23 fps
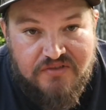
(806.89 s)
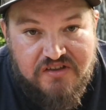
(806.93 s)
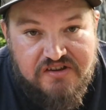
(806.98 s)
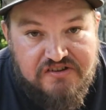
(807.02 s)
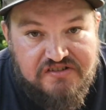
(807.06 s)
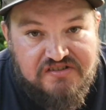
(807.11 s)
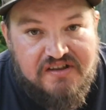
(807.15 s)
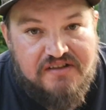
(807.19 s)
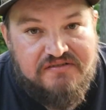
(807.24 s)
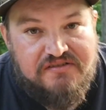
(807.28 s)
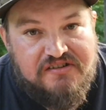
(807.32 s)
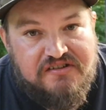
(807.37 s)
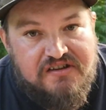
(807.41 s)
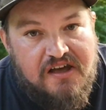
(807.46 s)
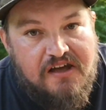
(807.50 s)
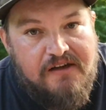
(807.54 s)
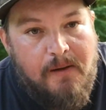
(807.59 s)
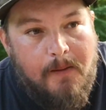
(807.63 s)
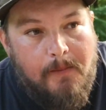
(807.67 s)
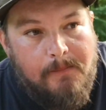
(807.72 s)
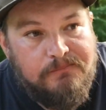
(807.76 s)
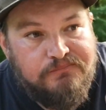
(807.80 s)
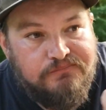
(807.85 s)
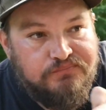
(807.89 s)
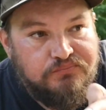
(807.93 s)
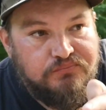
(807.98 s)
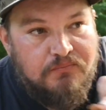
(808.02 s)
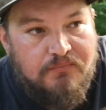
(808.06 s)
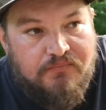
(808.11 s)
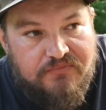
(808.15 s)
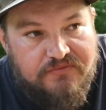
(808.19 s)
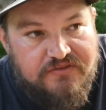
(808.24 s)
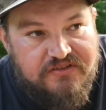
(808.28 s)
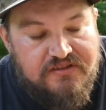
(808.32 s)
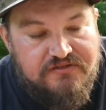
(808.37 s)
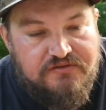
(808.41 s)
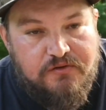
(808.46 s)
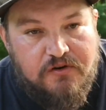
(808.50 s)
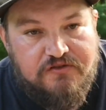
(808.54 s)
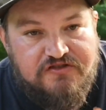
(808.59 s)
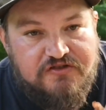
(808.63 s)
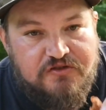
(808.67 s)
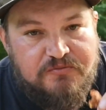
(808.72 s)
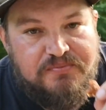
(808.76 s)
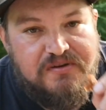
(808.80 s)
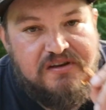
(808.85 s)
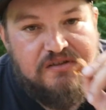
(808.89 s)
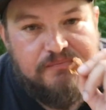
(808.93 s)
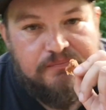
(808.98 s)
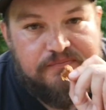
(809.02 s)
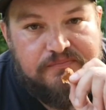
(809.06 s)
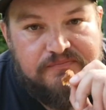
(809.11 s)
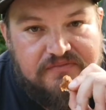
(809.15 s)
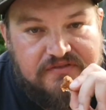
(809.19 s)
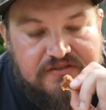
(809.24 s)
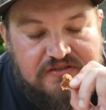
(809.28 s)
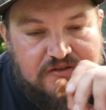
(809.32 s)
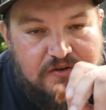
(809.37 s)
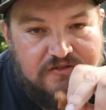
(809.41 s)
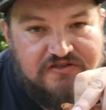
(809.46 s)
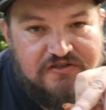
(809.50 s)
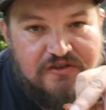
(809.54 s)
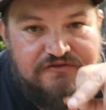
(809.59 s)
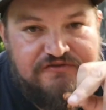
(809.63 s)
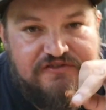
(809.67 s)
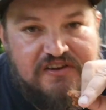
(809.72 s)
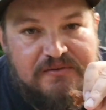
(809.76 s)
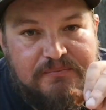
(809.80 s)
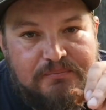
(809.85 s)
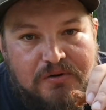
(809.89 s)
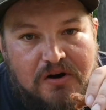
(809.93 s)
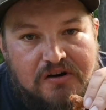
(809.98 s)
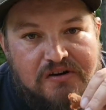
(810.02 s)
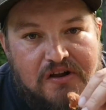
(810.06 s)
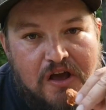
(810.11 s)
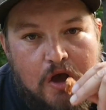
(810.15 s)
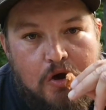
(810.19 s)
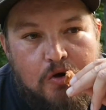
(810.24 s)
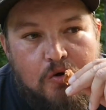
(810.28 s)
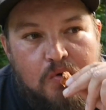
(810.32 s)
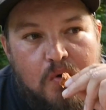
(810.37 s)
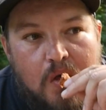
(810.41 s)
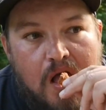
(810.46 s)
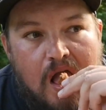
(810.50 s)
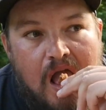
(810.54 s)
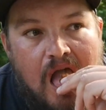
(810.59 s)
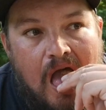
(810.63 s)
You just have to cut the dorsal fin part out